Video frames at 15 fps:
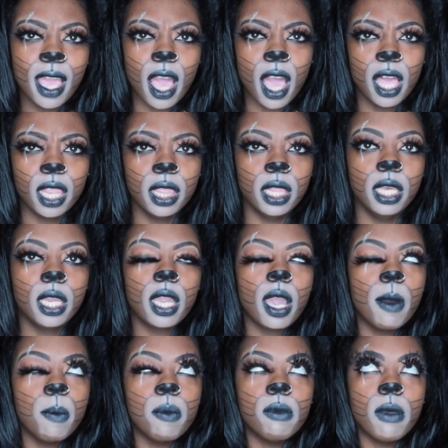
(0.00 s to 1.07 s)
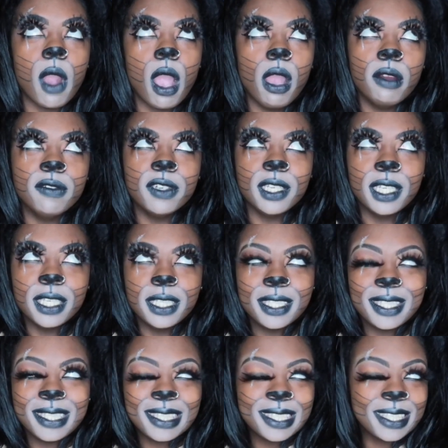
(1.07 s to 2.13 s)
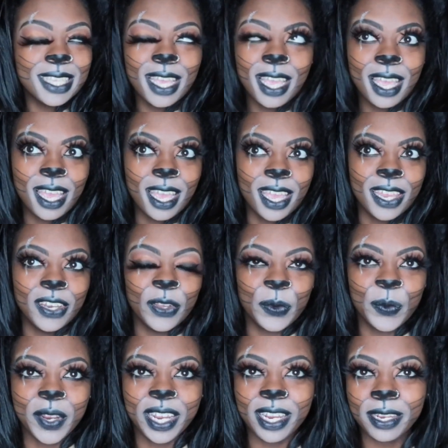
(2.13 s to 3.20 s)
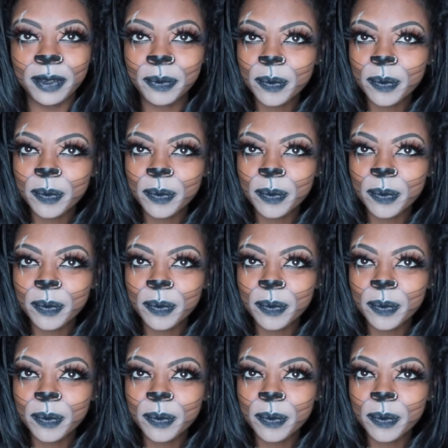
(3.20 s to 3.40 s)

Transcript: I look marvelous. I know, right?